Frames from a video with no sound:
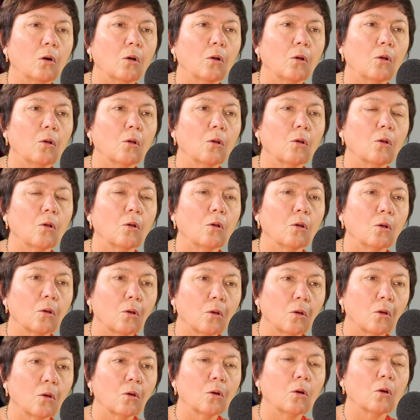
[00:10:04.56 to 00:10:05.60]

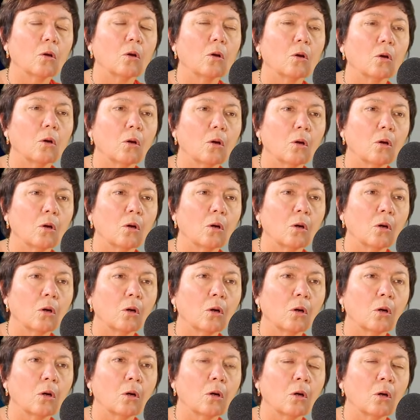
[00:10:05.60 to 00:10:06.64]

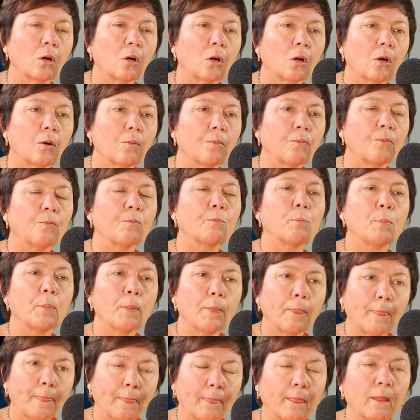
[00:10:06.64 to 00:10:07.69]

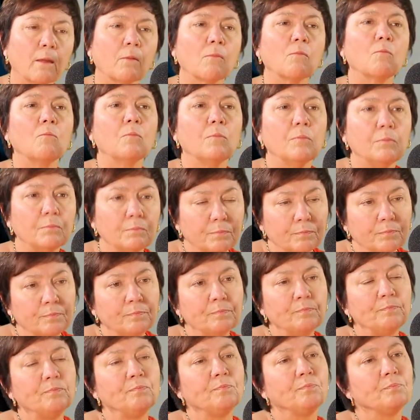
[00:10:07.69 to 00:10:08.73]

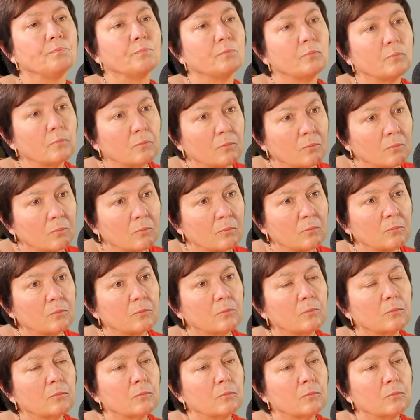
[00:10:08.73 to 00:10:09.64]
The person shown says nothing.